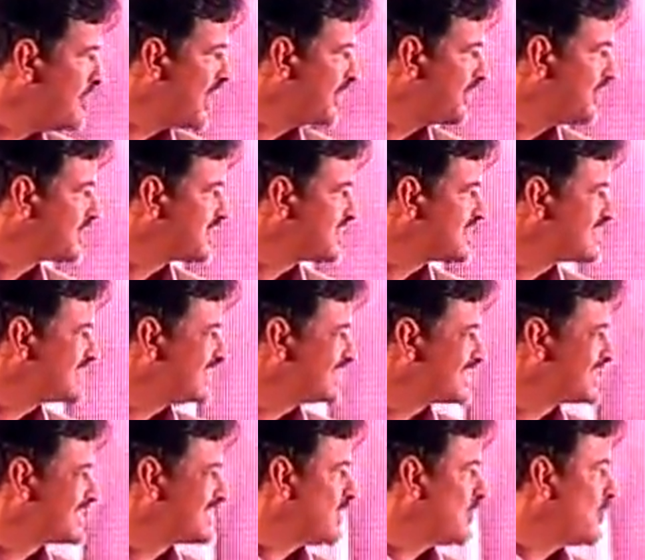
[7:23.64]
Method
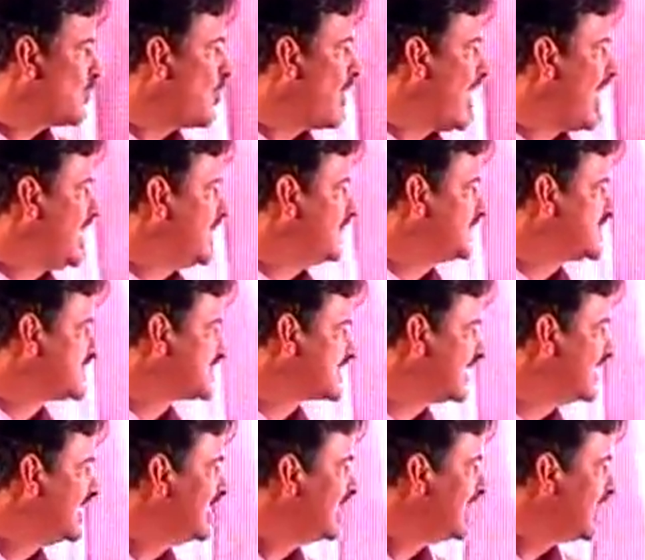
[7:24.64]
sister wives,
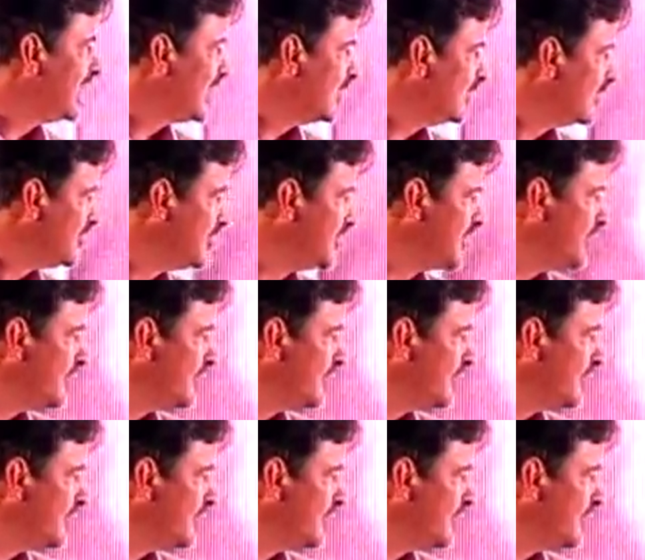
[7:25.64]
and it will be